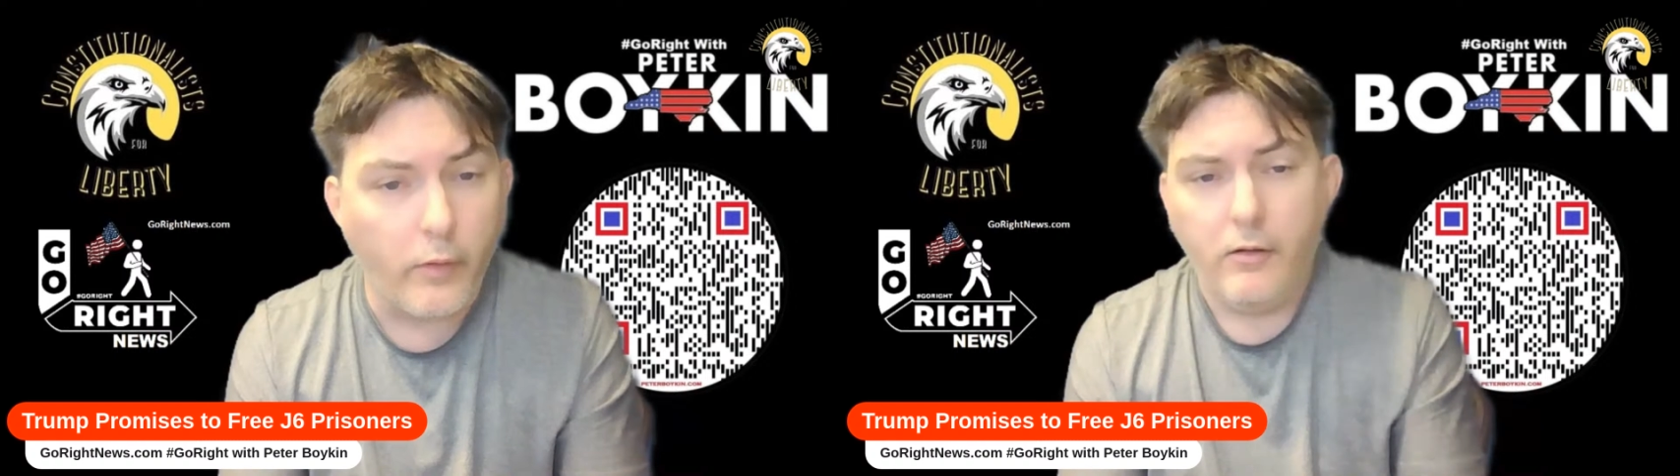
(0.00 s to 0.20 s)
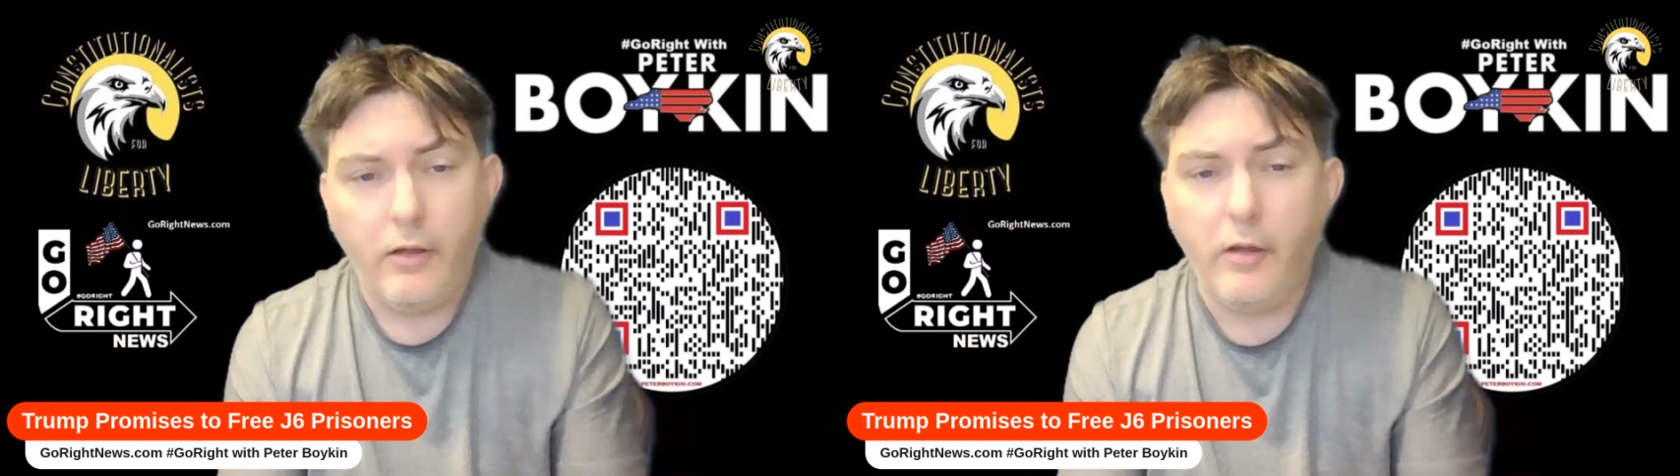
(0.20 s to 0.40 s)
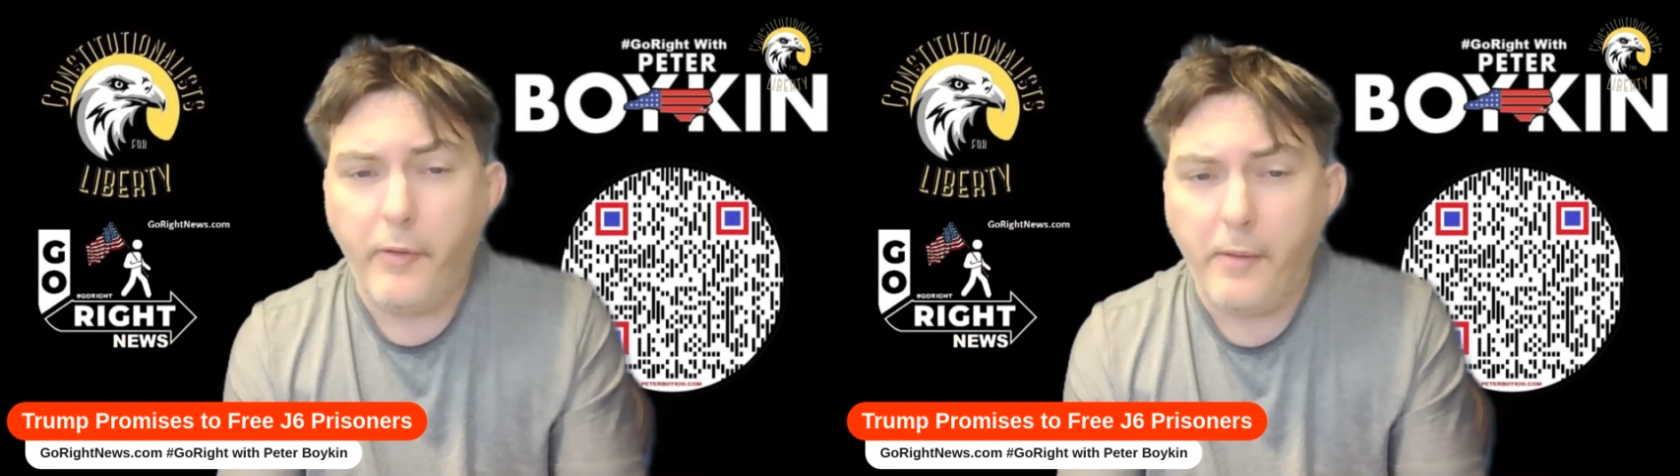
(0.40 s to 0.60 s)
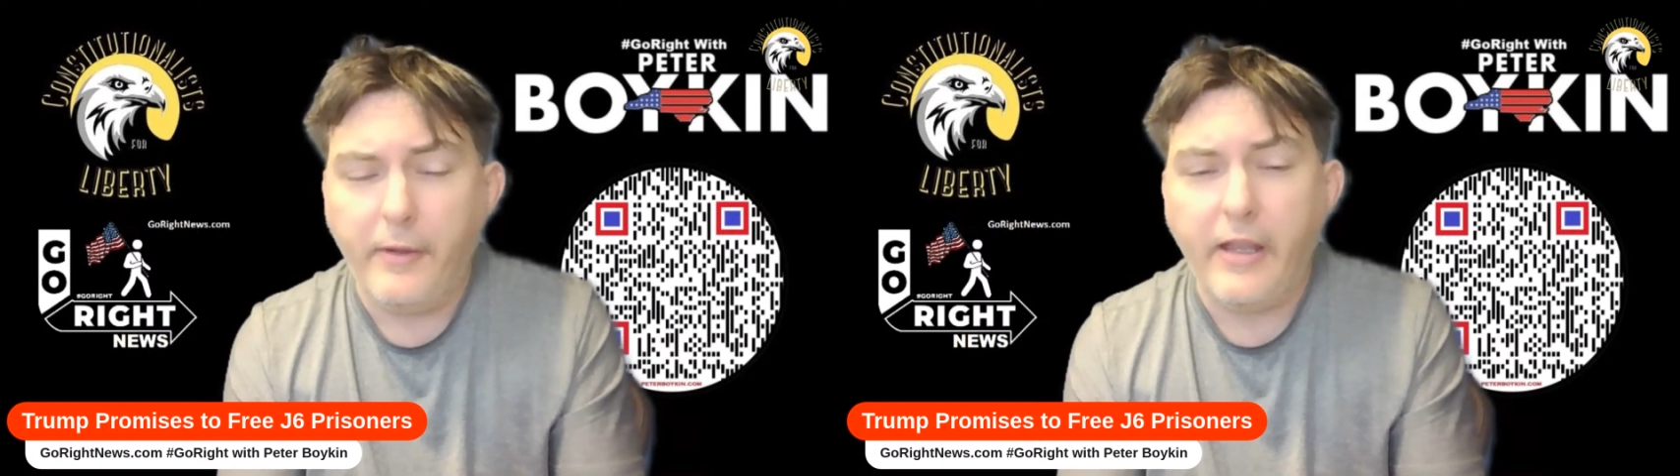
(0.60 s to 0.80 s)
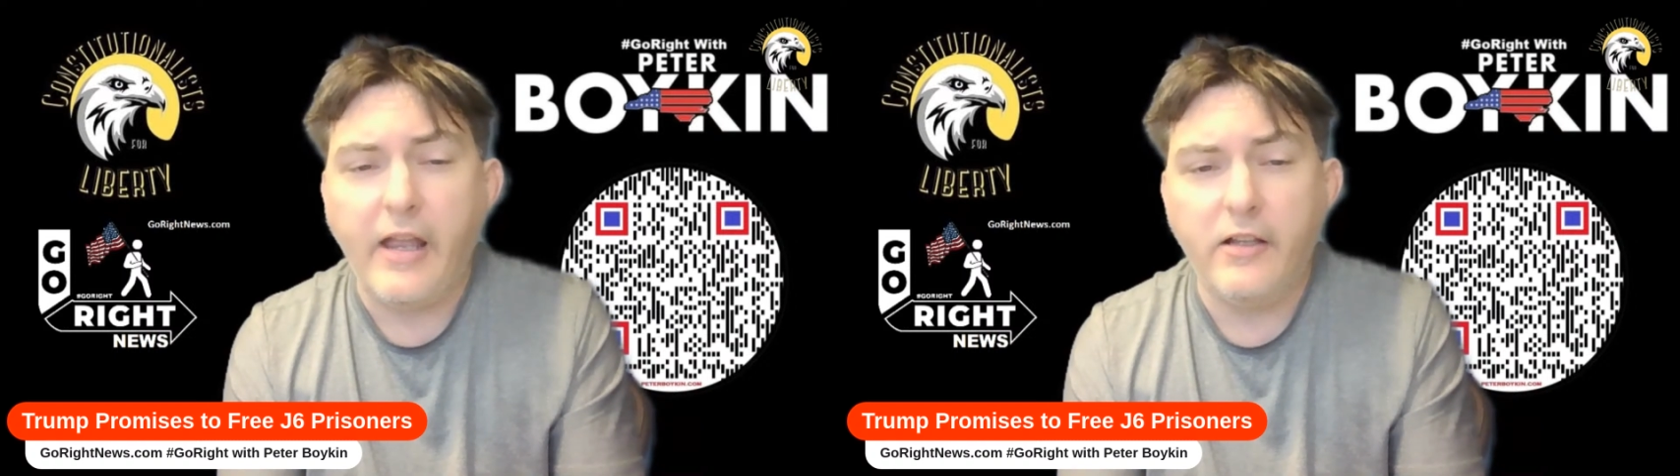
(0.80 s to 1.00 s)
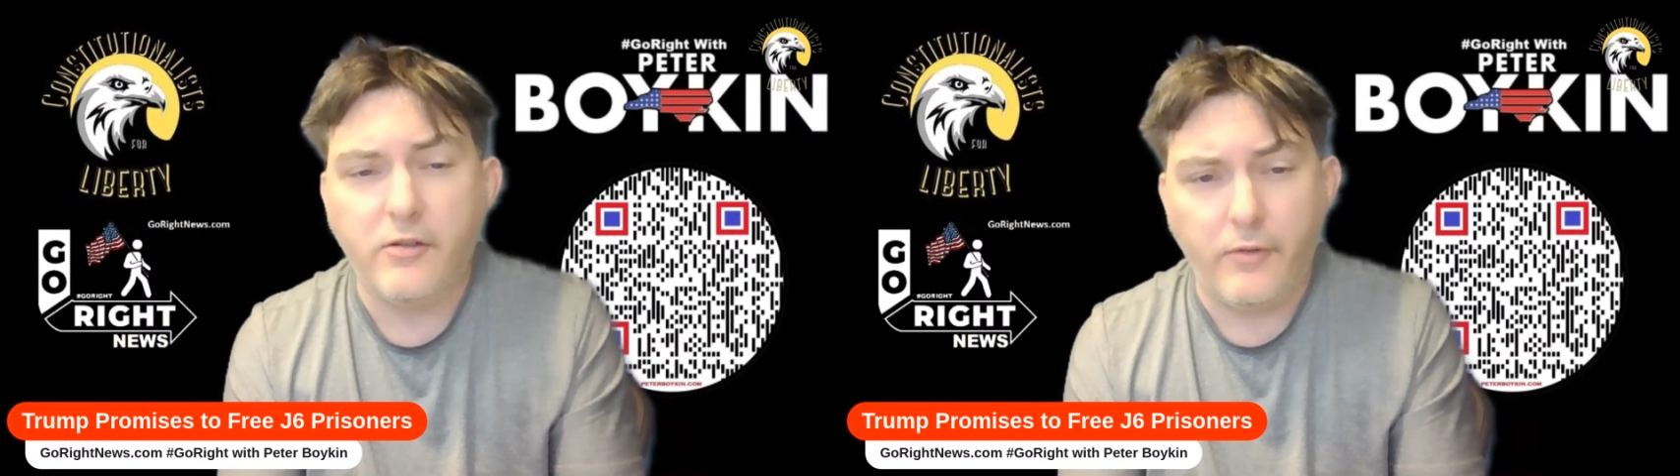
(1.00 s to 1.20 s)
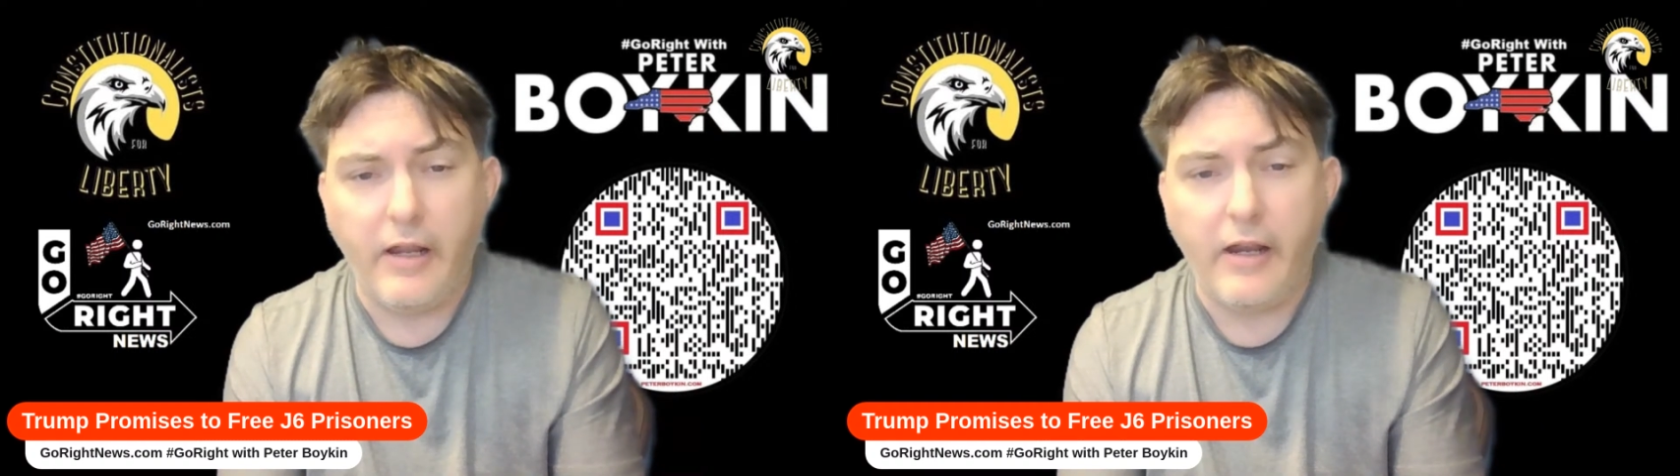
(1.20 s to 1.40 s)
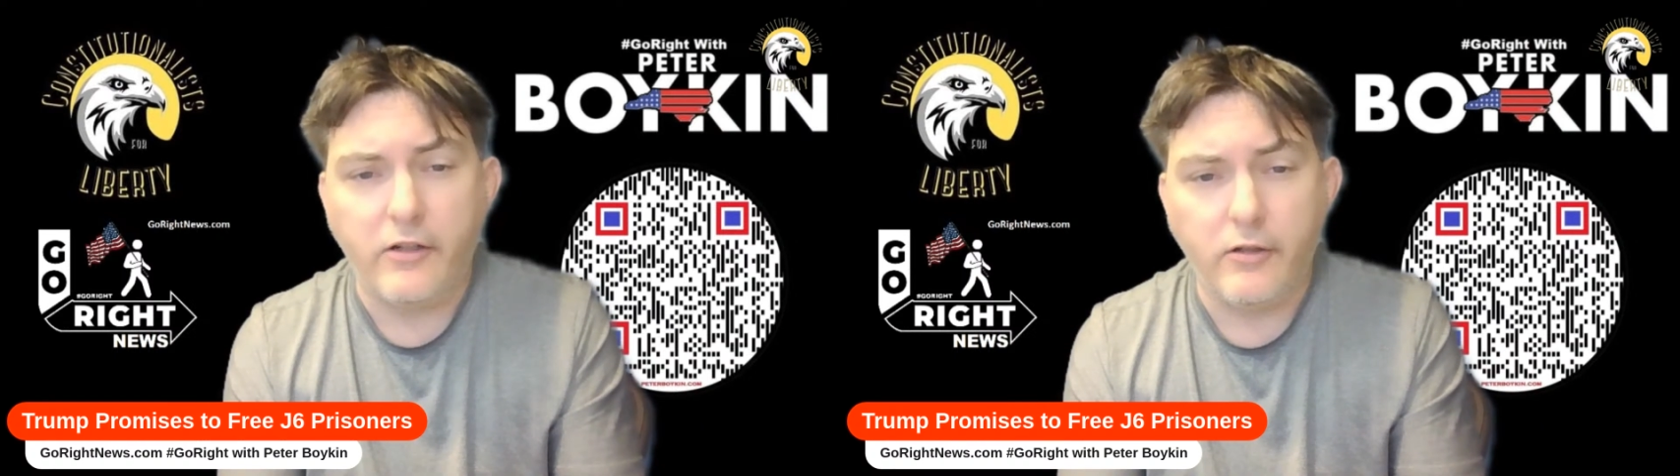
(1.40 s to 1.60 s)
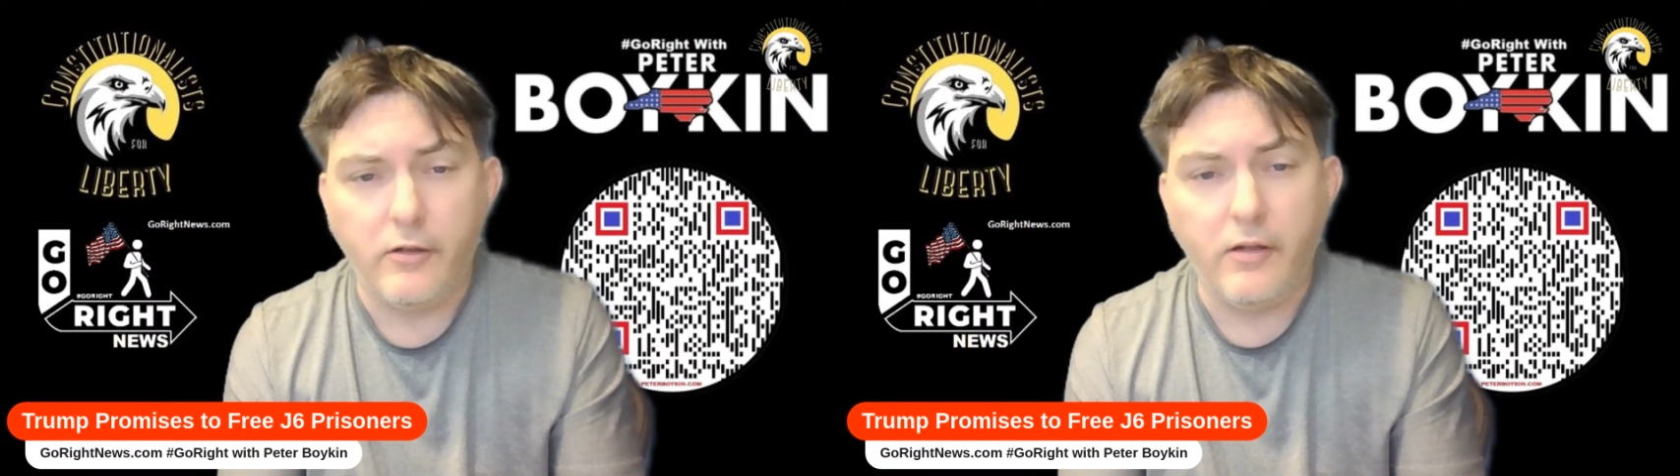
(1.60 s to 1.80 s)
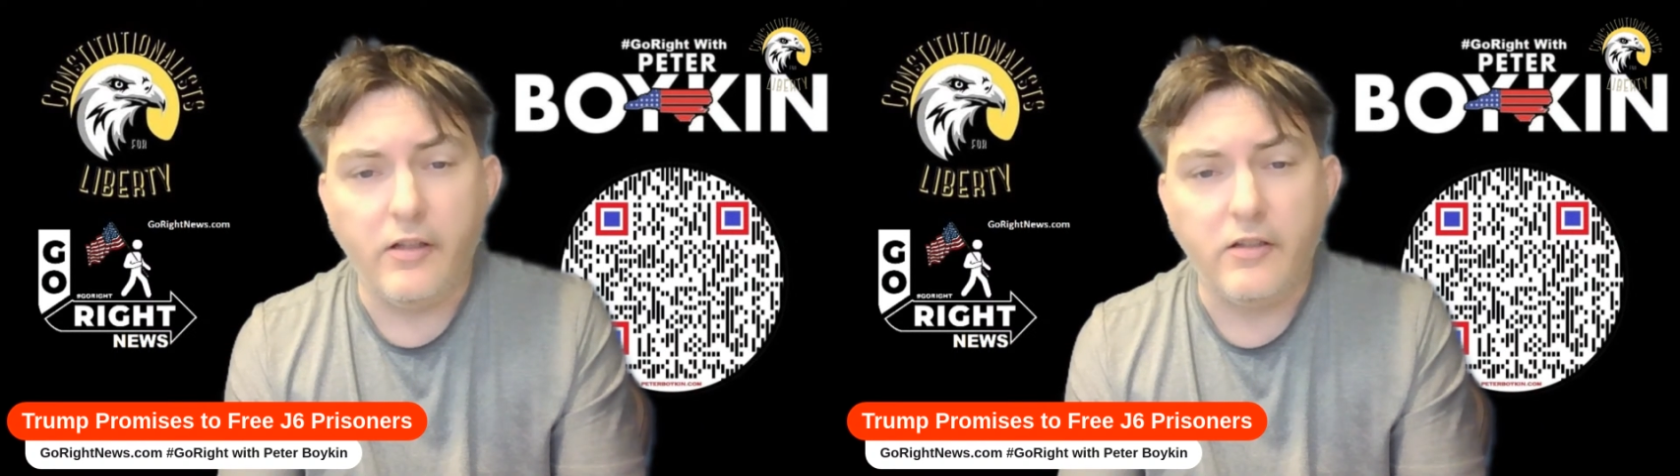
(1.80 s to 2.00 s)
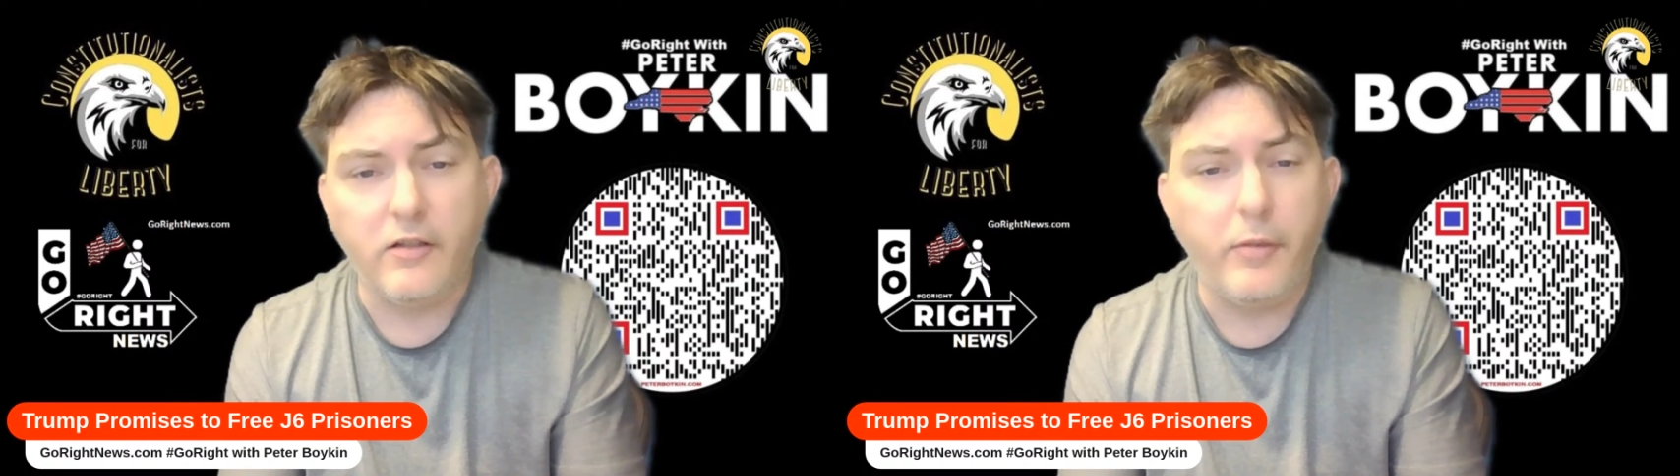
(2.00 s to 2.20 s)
Now, the public has a reaction to this.